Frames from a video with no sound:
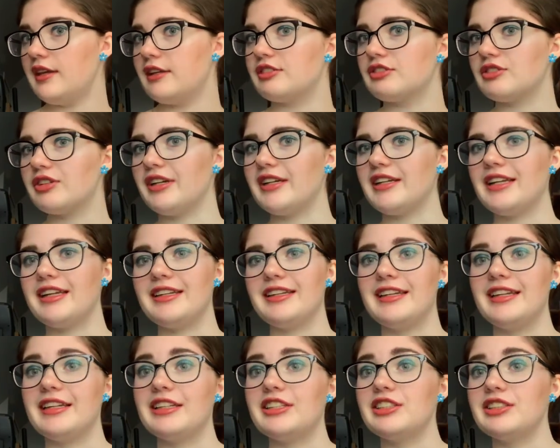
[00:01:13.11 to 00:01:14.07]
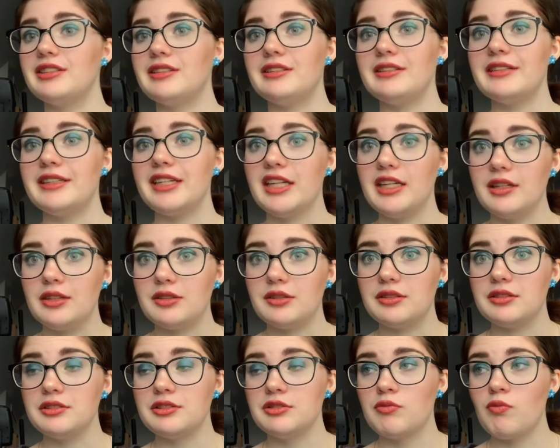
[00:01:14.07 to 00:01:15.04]
and try not to get
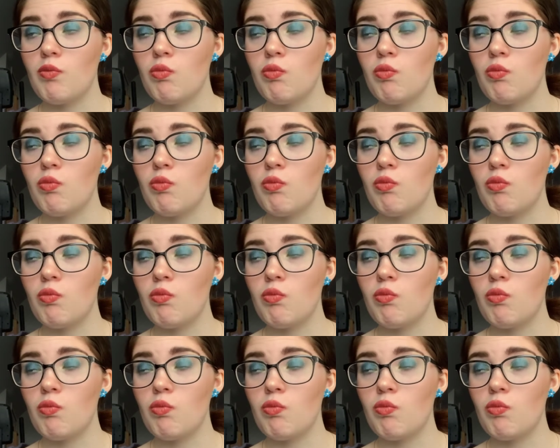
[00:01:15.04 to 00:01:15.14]
killed